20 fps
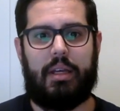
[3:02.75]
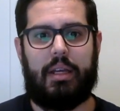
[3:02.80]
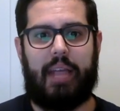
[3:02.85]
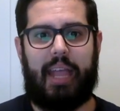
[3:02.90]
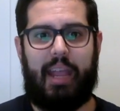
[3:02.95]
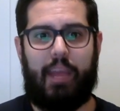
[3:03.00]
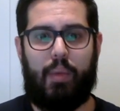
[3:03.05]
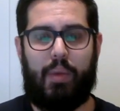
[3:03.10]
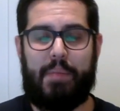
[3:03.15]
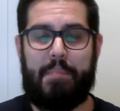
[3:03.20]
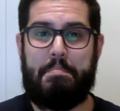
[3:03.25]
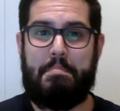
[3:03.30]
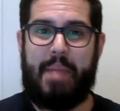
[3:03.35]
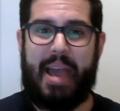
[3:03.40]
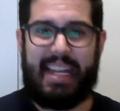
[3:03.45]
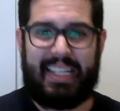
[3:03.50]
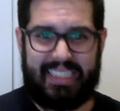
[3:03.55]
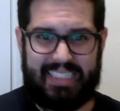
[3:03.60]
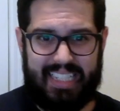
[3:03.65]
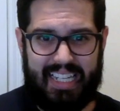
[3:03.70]
and we
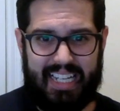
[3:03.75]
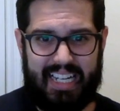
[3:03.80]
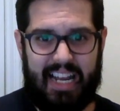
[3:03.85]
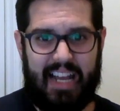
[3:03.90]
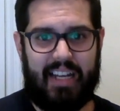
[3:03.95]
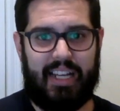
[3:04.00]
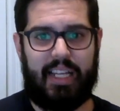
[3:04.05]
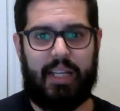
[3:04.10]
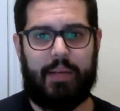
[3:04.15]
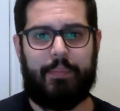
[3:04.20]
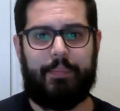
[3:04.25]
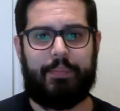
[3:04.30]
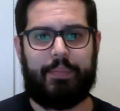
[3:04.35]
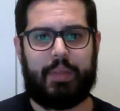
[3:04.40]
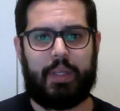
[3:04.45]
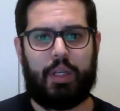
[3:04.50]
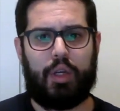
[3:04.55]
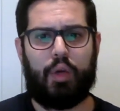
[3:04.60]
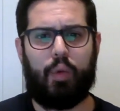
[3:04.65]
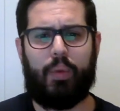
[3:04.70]
meditate on it,
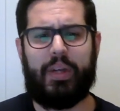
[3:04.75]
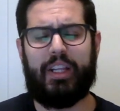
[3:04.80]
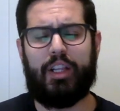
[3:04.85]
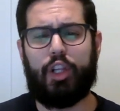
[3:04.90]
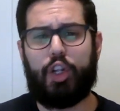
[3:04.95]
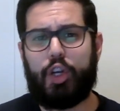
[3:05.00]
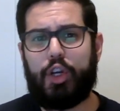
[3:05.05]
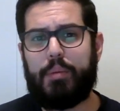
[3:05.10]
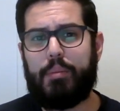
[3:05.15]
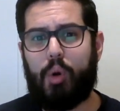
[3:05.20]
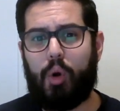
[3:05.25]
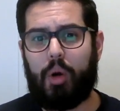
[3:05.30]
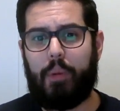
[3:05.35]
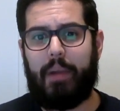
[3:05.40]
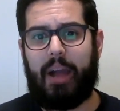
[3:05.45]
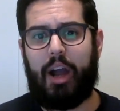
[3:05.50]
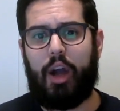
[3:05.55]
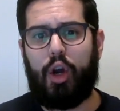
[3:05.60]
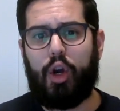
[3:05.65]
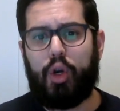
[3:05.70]
we learn more
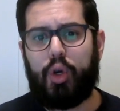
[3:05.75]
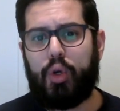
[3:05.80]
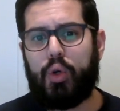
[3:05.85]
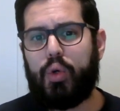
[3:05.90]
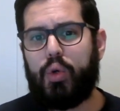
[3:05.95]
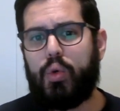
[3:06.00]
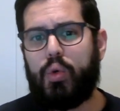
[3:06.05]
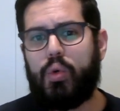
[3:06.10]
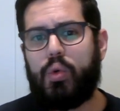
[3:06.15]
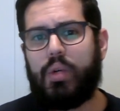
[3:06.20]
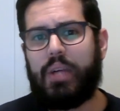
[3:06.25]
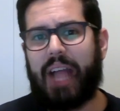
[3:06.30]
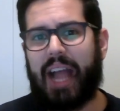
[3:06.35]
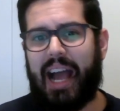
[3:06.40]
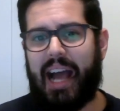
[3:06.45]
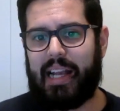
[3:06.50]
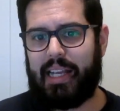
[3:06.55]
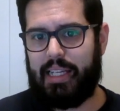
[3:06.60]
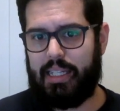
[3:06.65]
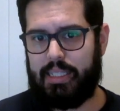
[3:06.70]
about who
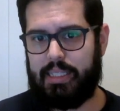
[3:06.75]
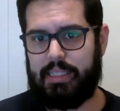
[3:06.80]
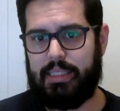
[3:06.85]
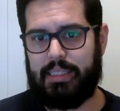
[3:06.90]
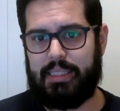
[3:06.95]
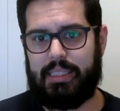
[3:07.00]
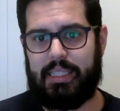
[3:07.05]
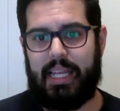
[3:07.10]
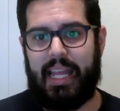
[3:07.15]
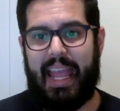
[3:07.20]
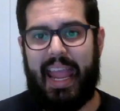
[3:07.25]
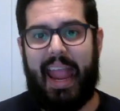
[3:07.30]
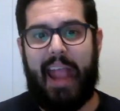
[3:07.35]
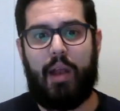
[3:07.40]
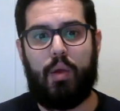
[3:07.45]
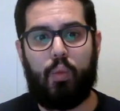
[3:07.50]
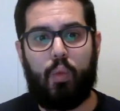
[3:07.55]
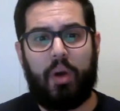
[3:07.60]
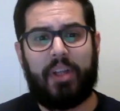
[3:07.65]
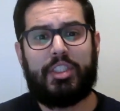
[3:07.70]
God is.
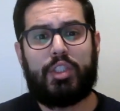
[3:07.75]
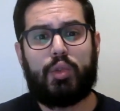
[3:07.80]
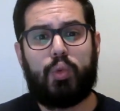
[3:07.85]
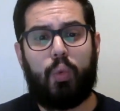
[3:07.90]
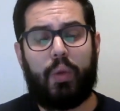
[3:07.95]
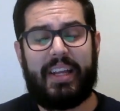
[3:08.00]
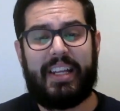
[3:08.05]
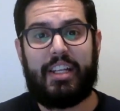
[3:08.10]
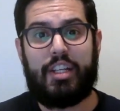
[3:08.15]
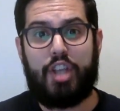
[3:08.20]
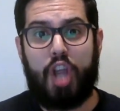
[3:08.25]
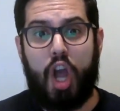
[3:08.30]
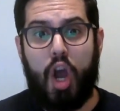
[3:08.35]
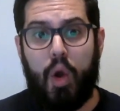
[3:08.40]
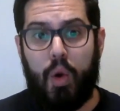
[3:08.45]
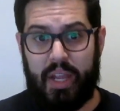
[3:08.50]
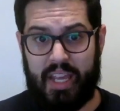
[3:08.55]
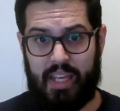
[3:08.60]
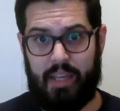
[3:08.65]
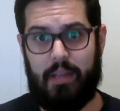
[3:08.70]
And once we
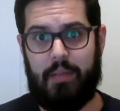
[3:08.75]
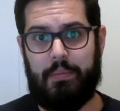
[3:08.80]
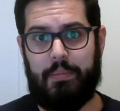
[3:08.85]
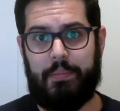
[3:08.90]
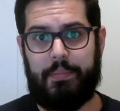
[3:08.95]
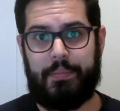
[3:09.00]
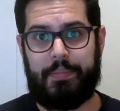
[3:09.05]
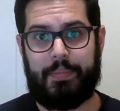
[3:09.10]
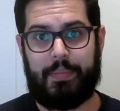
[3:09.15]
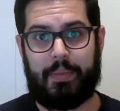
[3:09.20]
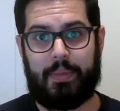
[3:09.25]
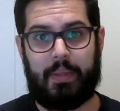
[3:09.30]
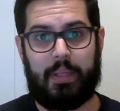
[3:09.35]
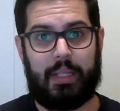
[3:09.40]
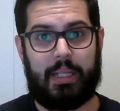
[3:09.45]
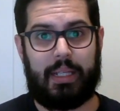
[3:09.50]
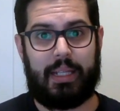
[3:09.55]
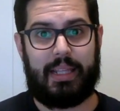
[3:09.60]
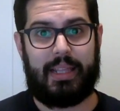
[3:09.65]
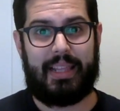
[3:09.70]
know him,
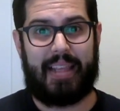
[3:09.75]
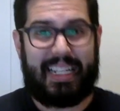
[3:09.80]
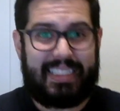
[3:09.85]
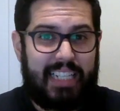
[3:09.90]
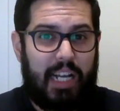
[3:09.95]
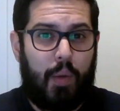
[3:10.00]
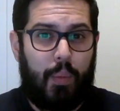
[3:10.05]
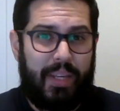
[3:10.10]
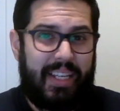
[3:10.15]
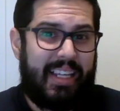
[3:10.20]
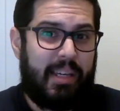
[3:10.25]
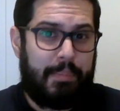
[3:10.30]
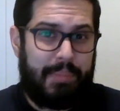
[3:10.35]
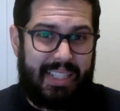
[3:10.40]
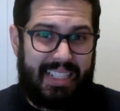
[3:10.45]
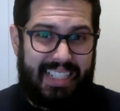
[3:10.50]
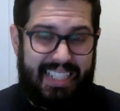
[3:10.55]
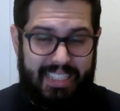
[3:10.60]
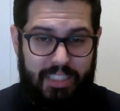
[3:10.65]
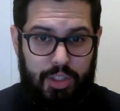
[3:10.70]
that's how we can
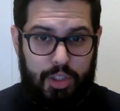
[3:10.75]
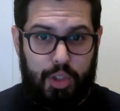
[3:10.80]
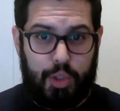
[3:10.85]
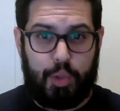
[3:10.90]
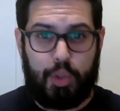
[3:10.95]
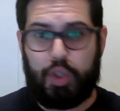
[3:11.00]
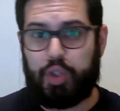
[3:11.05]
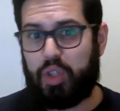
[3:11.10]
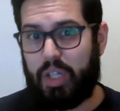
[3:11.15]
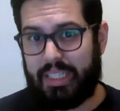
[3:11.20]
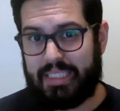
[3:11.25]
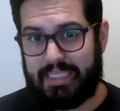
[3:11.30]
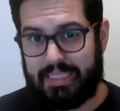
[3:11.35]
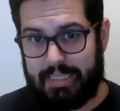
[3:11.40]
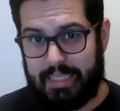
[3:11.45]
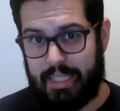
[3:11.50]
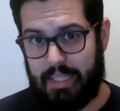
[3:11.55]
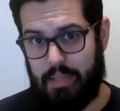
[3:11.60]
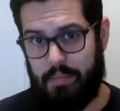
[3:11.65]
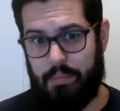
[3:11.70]
begin to
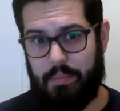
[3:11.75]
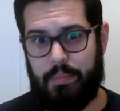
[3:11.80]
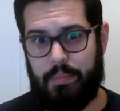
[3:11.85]
trust him.